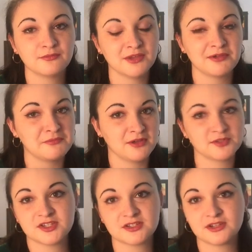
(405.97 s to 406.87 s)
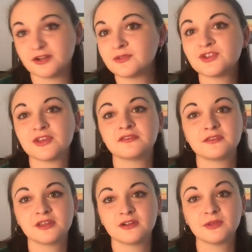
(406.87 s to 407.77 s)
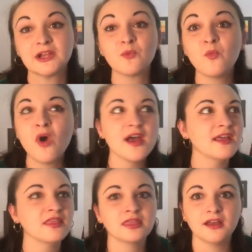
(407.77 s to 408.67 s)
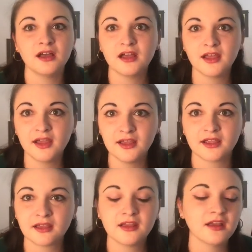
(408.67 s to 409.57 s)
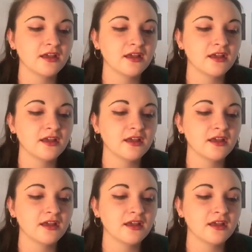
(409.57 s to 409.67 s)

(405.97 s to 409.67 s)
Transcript: Me and my mom just turned to each other in the theater and were like, what the heck?